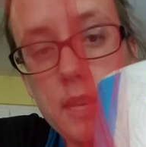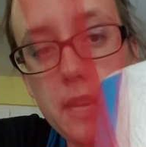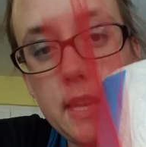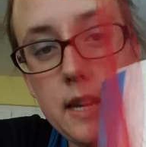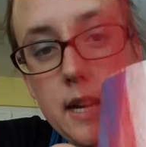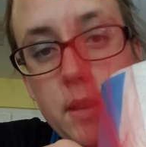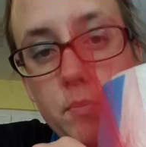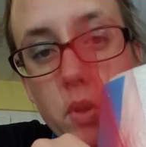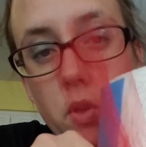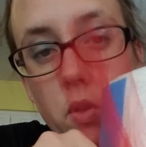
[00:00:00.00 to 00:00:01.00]
and I
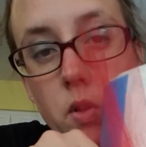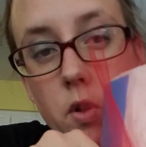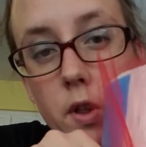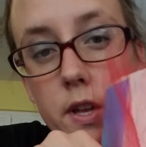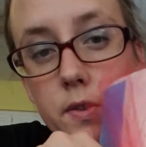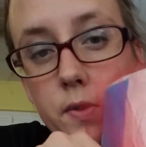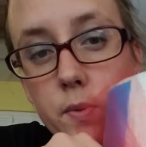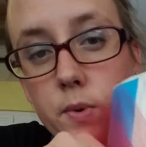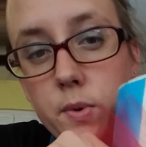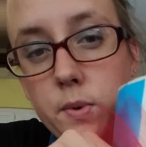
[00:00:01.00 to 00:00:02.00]
pull it
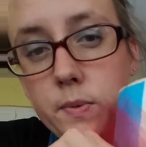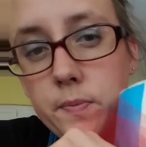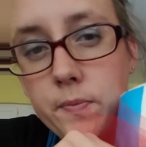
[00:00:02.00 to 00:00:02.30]
through